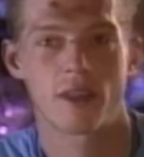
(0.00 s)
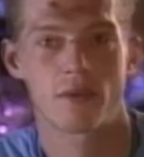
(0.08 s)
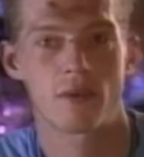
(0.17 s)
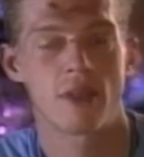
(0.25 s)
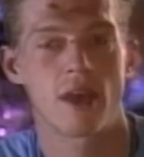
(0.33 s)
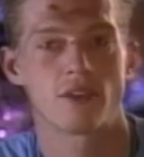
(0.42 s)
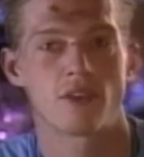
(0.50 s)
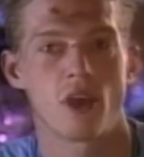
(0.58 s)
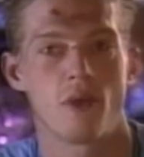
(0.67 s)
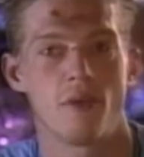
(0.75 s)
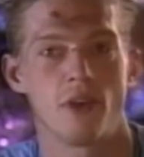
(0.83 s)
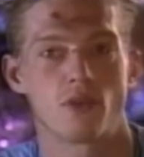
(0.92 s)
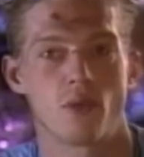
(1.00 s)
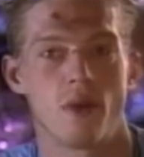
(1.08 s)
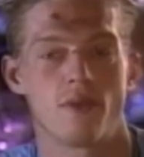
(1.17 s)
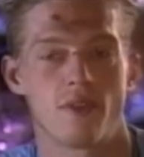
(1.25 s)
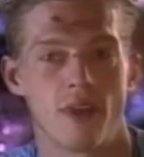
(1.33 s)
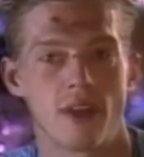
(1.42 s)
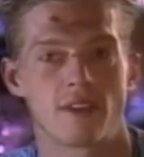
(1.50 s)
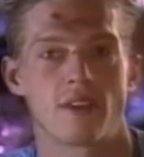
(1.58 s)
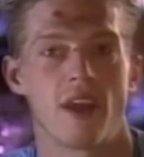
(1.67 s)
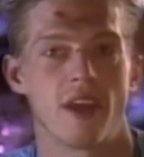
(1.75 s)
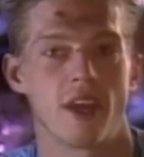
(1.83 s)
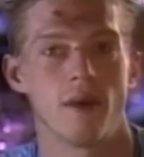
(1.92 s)
a $3,000 bench warrant for not
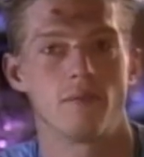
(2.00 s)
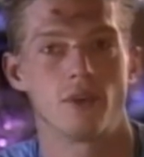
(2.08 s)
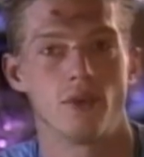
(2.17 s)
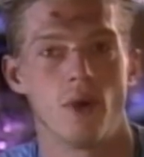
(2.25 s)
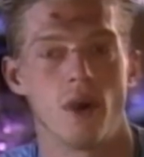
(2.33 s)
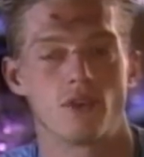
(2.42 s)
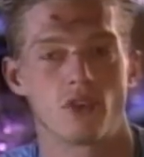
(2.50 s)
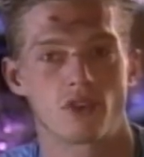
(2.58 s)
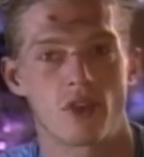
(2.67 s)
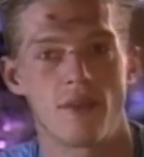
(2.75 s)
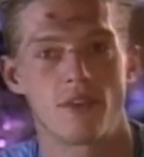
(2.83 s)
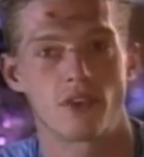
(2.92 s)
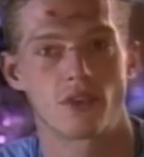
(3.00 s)
signing up to uh, drunk driving